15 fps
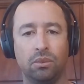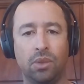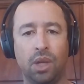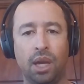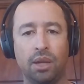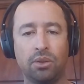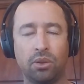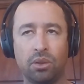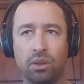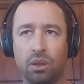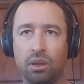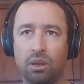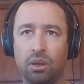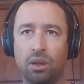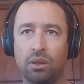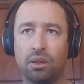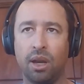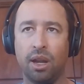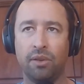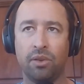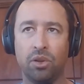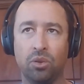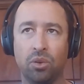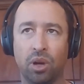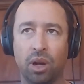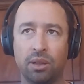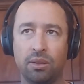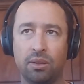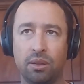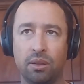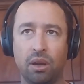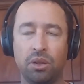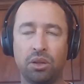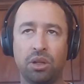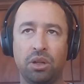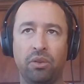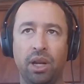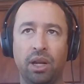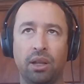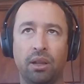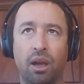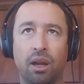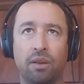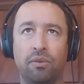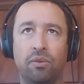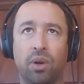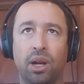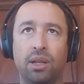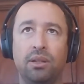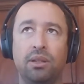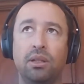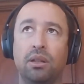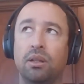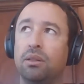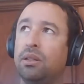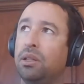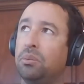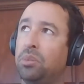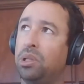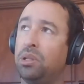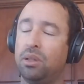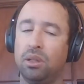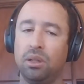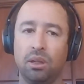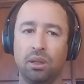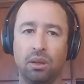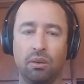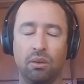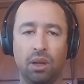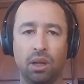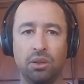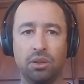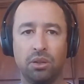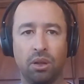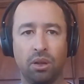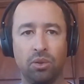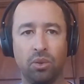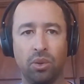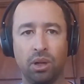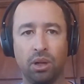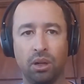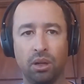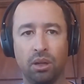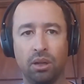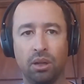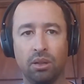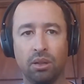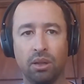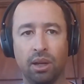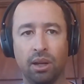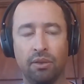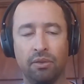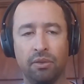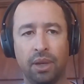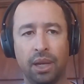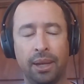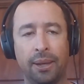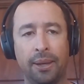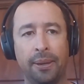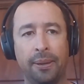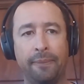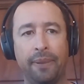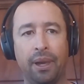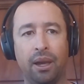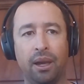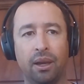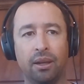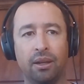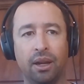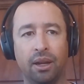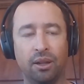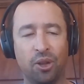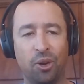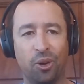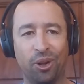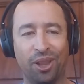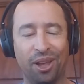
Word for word: Yeah, so it's it's kind of a nuanced discussion, right? A lot of what I see on CNBC and, and just on Twitter is kind of uh, kind of lower